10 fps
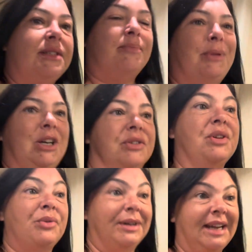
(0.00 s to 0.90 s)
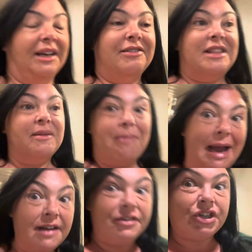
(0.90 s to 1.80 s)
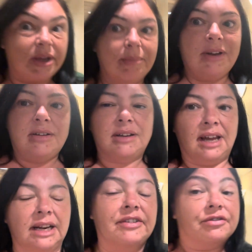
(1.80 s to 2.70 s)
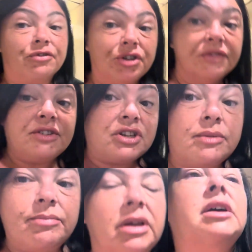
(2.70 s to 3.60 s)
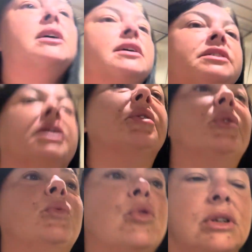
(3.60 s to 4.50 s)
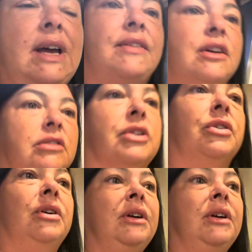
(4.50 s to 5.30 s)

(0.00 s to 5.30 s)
because the Squid Anchor is at the back of the ship, and I live at the front of the ship. So I'm going to walk down the corridor